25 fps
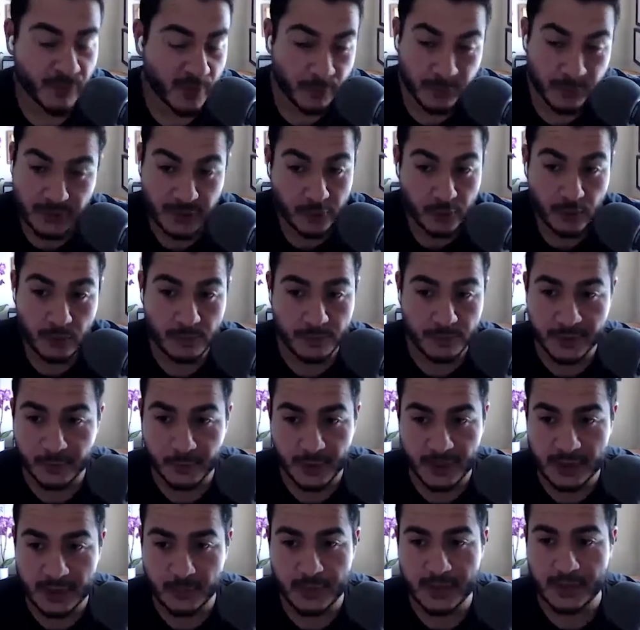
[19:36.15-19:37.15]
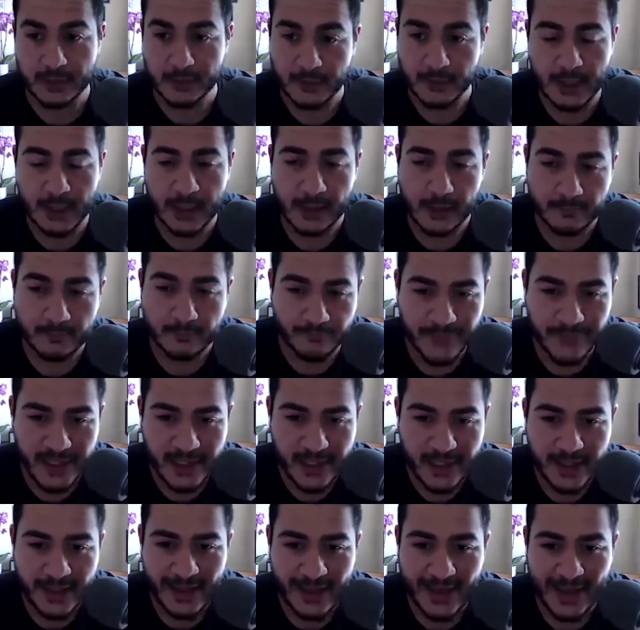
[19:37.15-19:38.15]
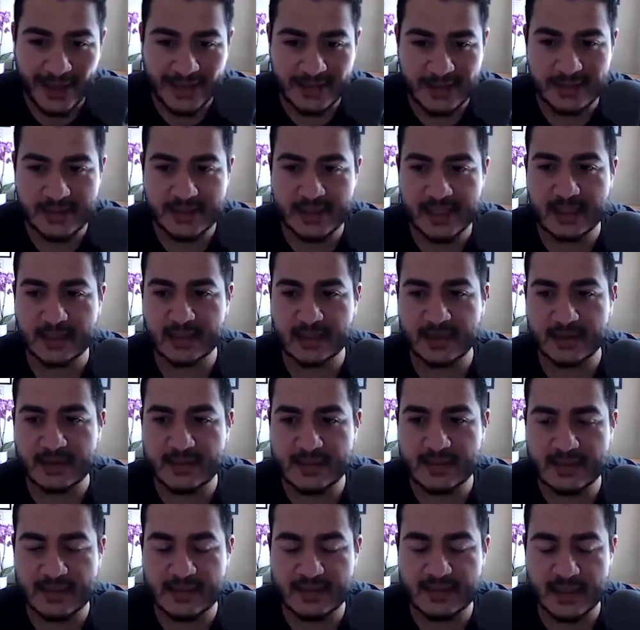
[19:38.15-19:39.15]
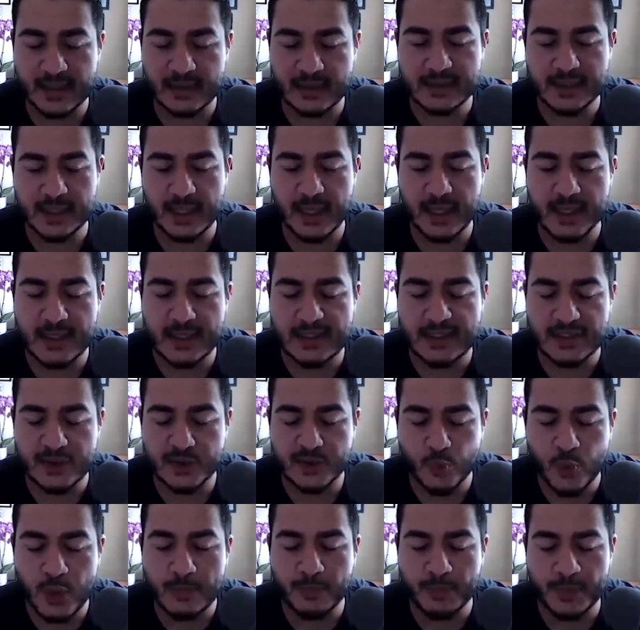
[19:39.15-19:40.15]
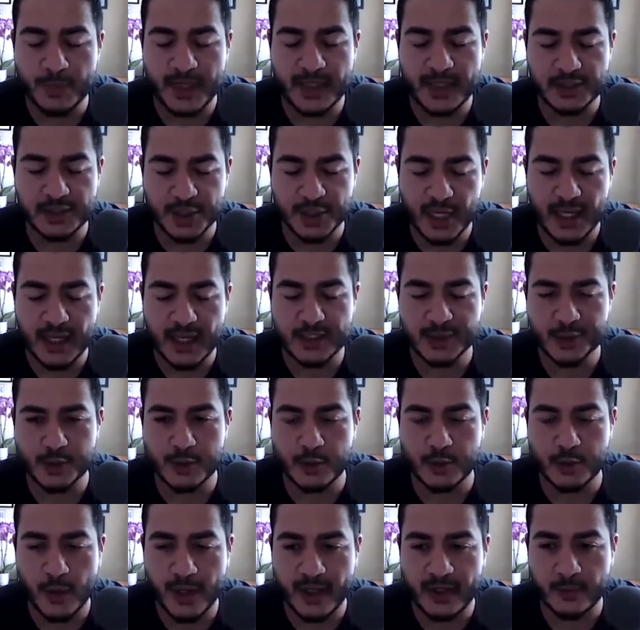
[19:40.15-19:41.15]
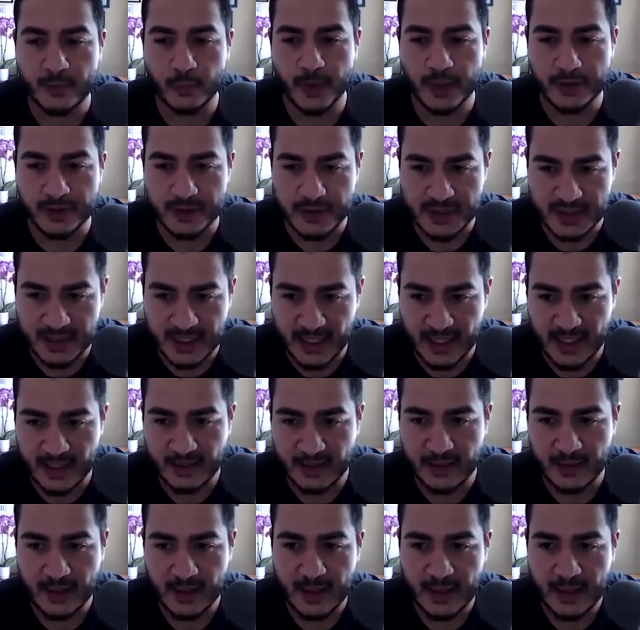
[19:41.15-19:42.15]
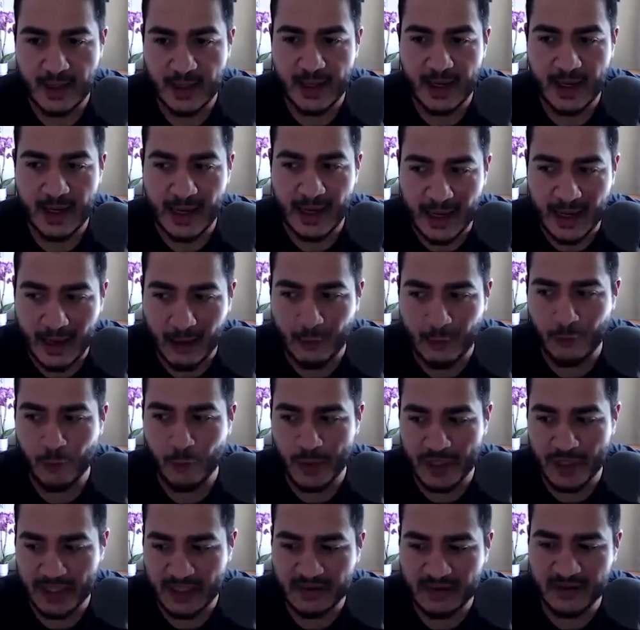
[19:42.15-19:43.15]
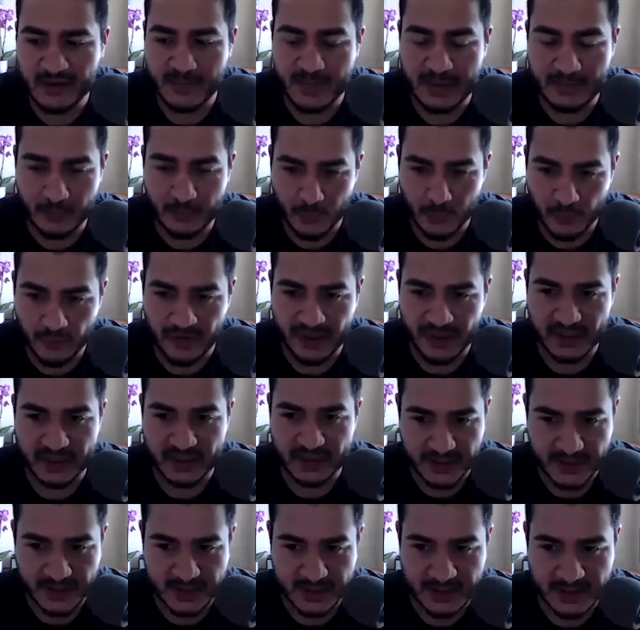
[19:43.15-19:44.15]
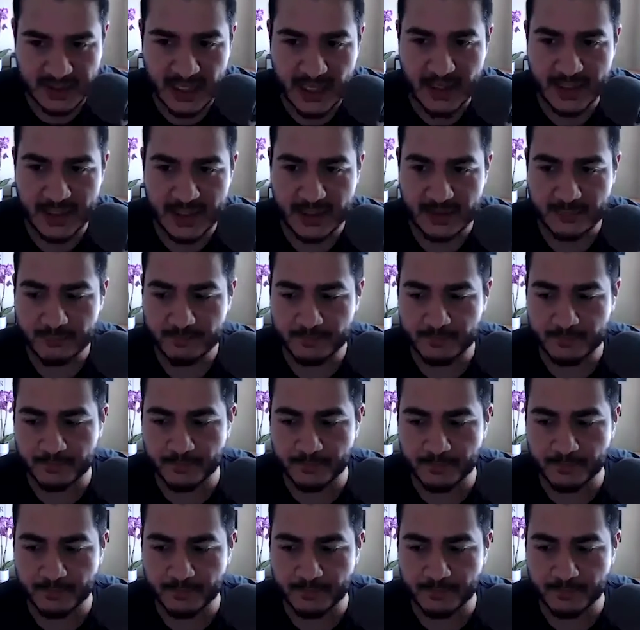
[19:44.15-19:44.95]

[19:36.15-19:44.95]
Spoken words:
Number two, the Green New Deal. I just think that this is such a sweeping change in the way that we understand how we need to be moving as a society